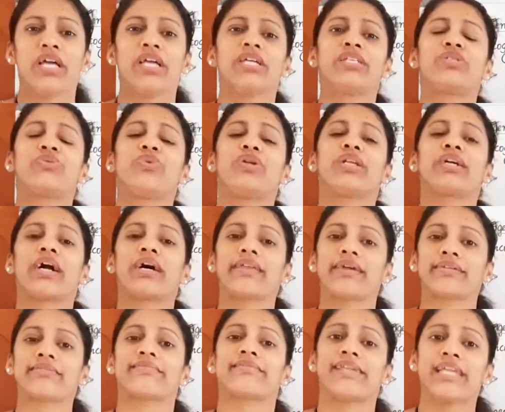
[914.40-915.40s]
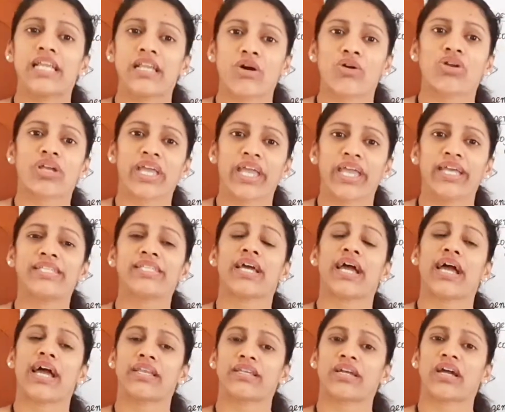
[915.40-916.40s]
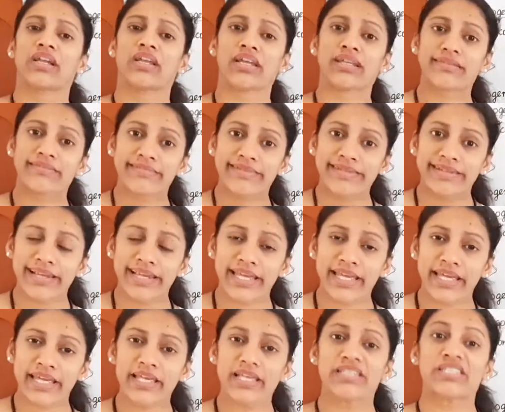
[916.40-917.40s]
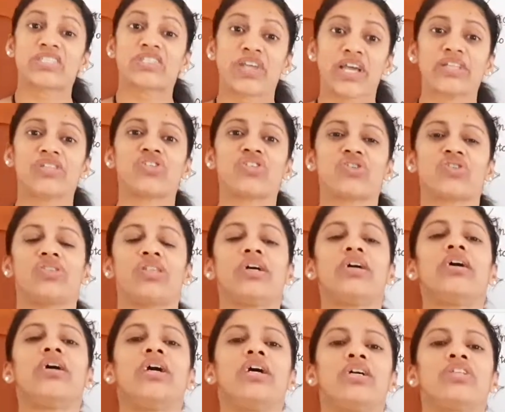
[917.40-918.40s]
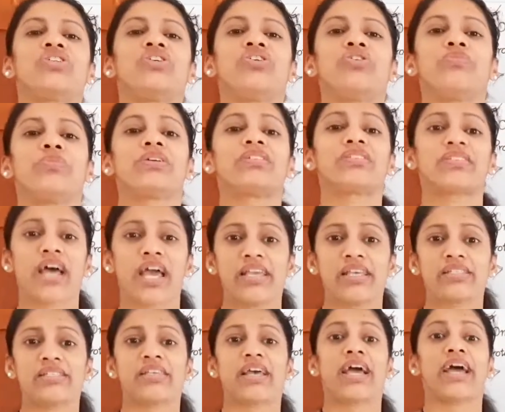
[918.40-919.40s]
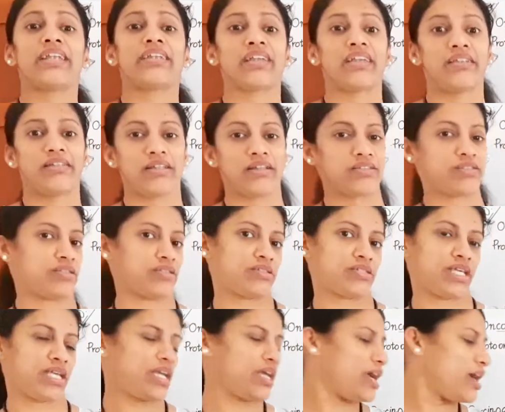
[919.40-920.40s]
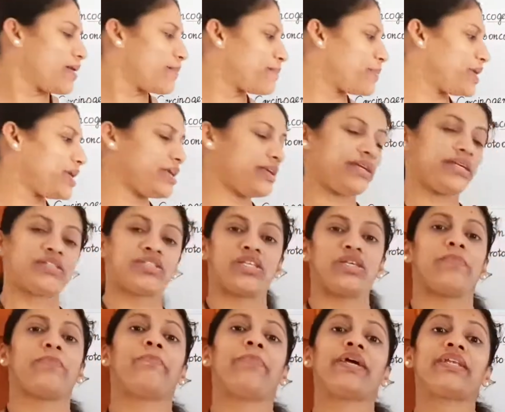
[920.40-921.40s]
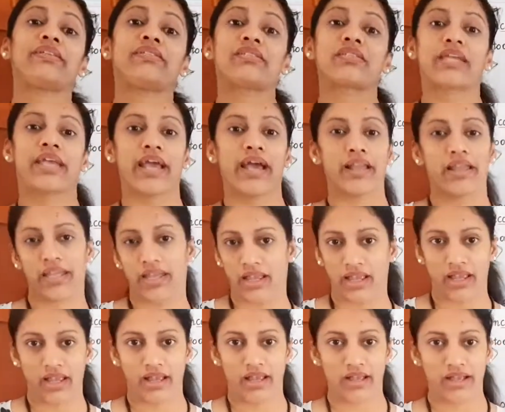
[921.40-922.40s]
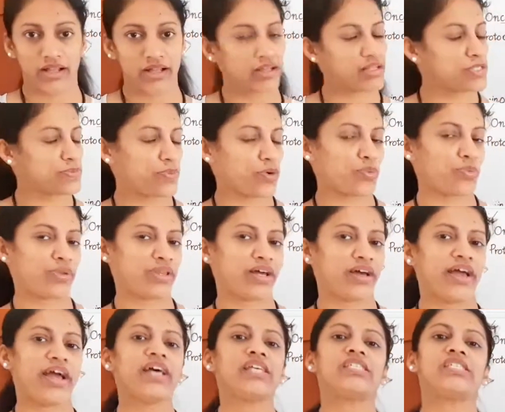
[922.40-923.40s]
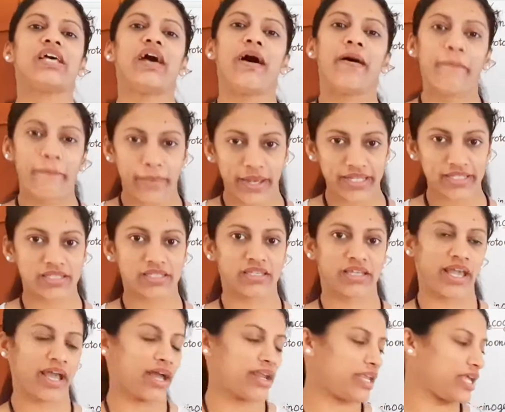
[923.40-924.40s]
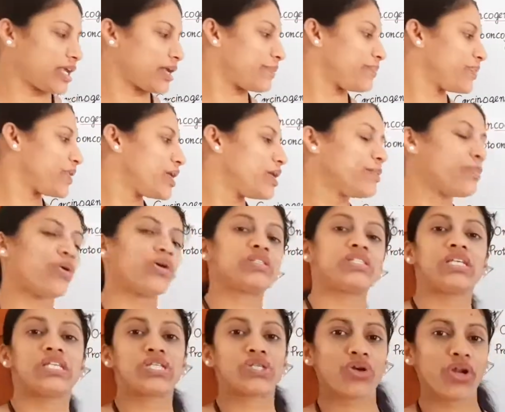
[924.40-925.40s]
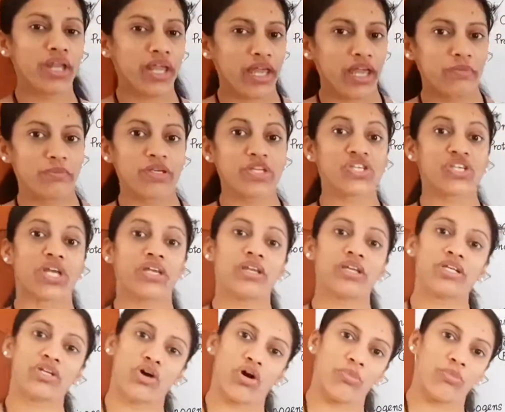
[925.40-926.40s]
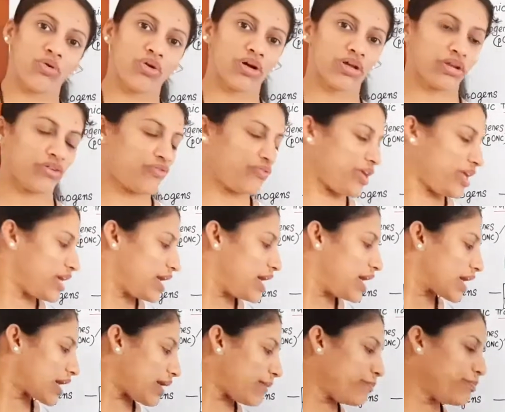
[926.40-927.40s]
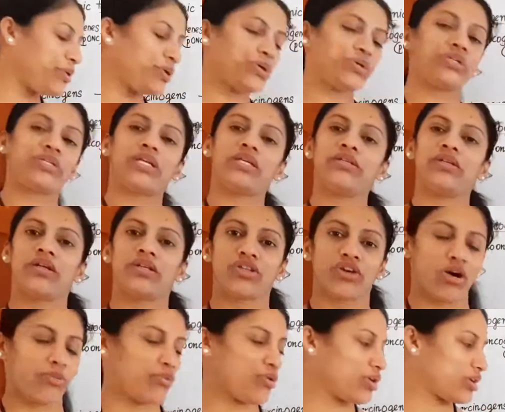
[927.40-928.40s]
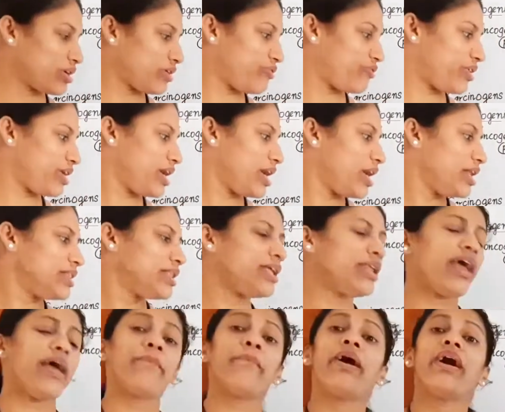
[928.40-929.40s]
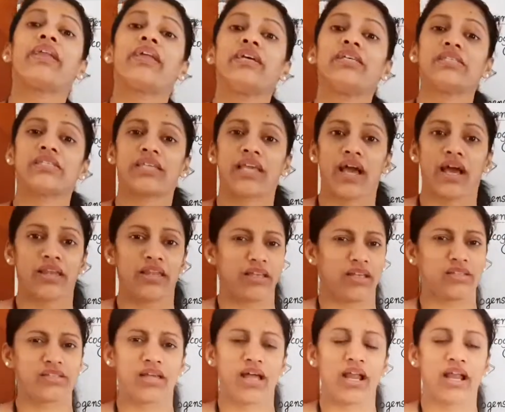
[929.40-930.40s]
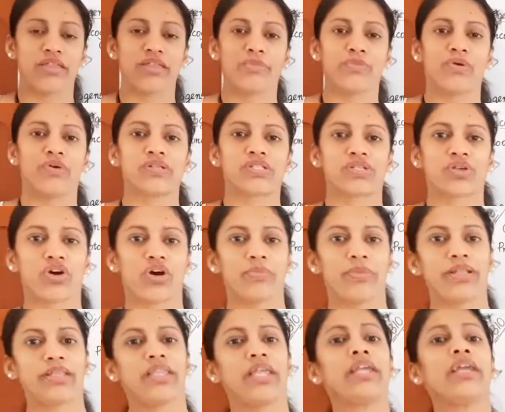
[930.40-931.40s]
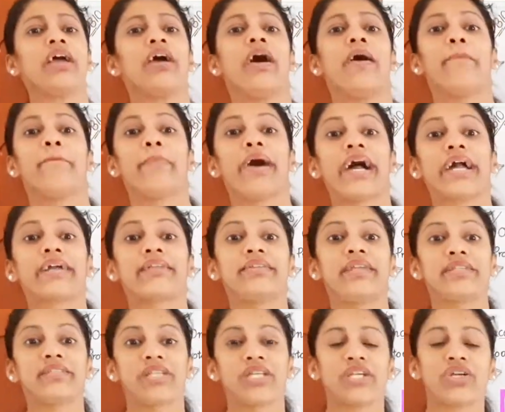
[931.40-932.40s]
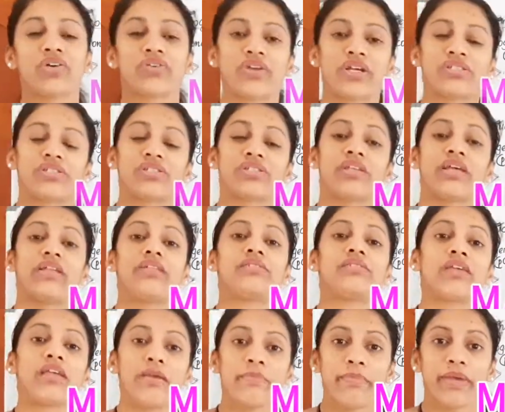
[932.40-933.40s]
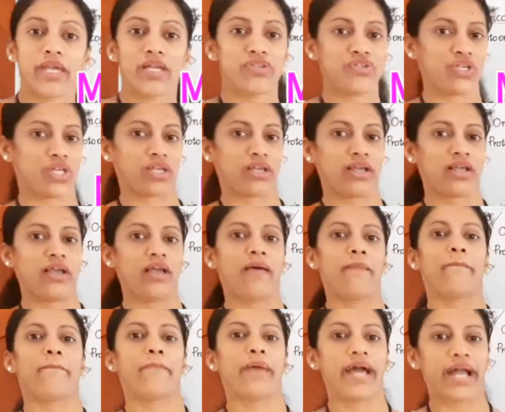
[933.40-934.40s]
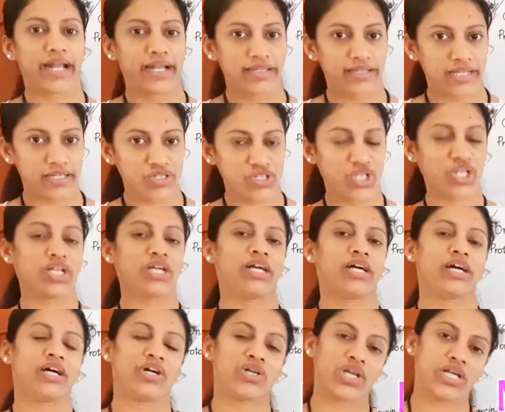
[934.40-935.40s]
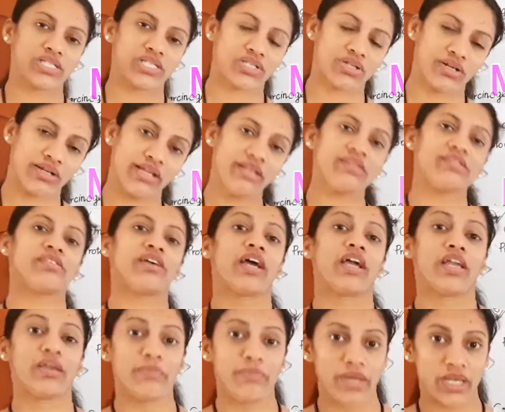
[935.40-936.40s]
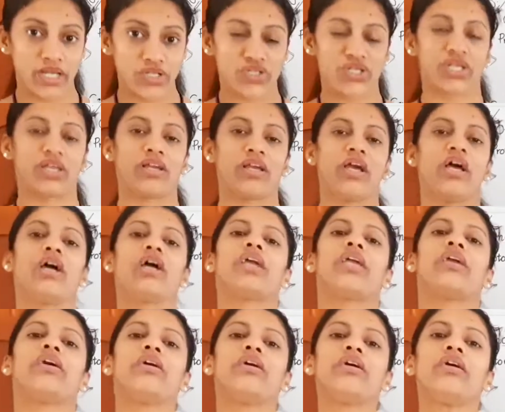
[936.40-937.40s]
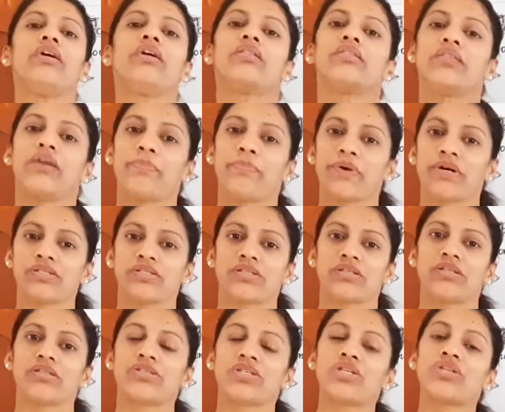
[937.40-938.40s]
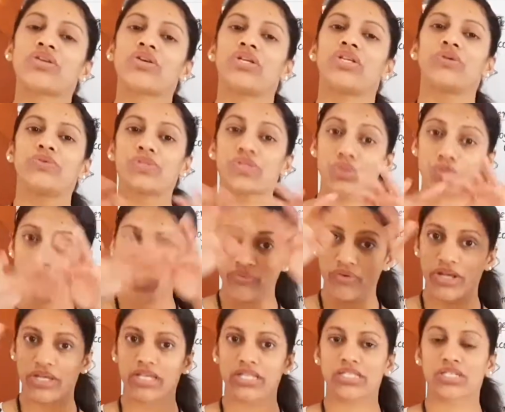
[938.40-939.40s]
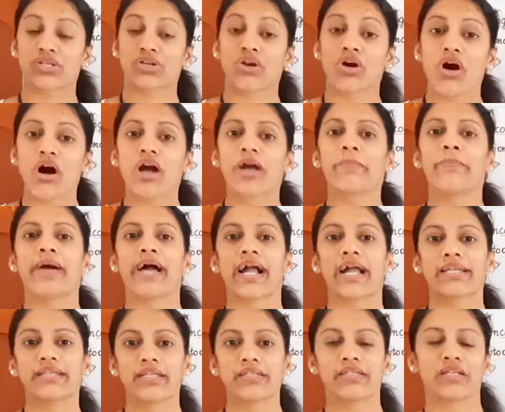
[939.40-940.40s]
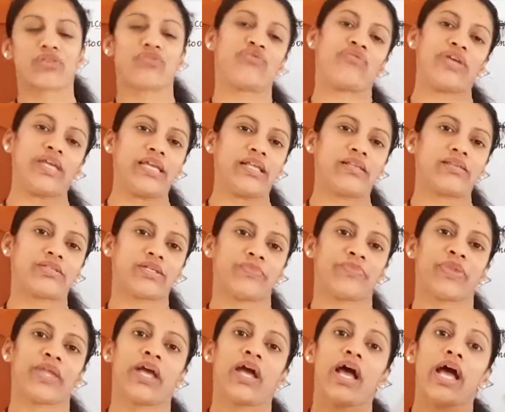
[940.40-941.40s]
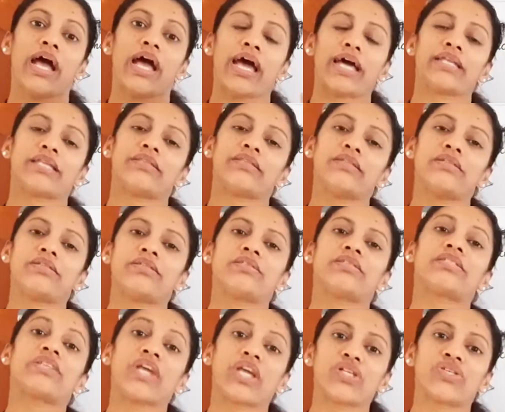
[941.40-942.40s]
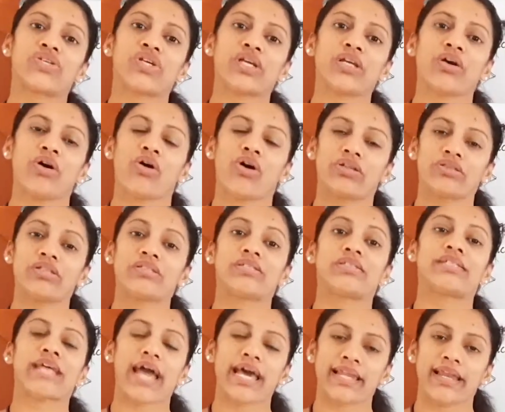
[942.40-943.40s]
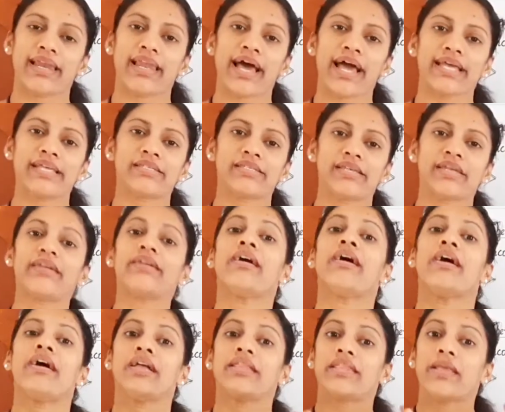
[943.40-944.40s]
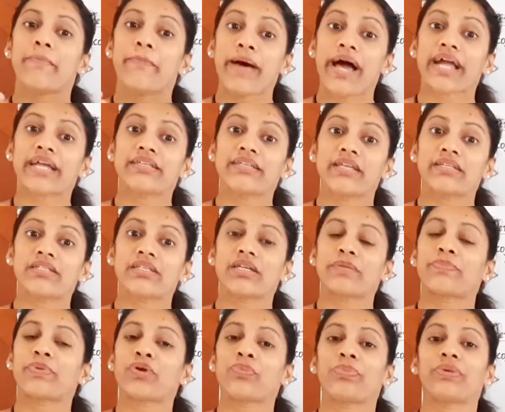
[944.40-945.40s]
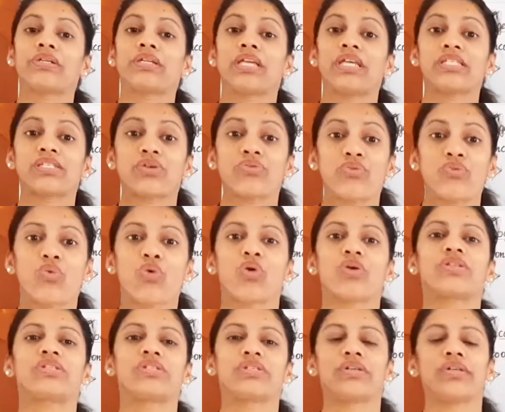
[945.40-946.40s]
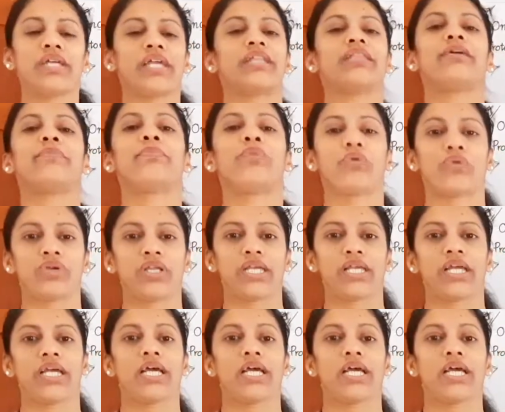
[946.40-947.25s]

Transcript: It will correctly locate and correctly sketch the tumor size and intensity. PET scanning. It's popular as PET scanning. Positron emission tomography. Computed tomography. Then MRI scanning is another most common thing. Magnetic resonance imaging. Magnetic resonance imaging. Here the person is introduced to a very strong magnetic field, and this is sketching or this is analyzing the magnetic properties of water in the body.